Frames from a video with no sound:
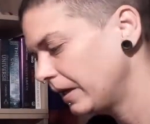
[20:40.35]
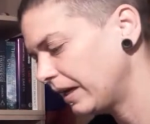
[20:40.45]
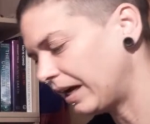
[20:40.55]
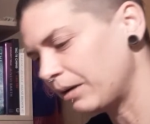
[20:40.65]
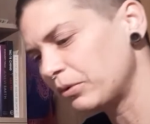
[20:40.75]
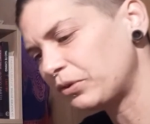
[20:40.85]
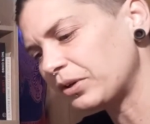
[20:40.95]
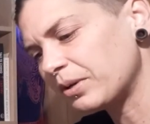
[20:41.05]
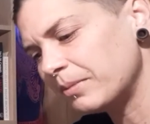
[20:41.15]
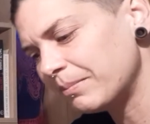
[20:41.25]
Uh, we've got
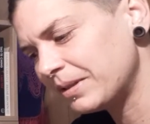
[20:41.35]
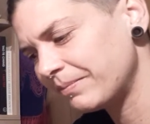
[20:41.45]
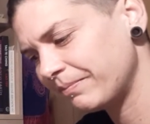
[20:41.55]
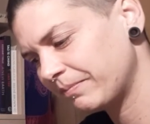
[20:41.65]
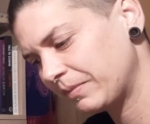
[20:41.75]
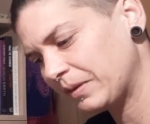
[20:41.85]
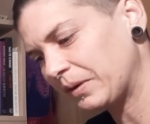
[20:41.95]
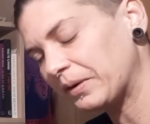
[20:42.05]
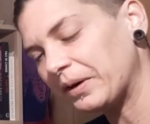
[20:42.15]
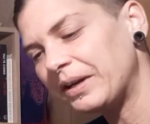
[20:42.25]
commitment, all right?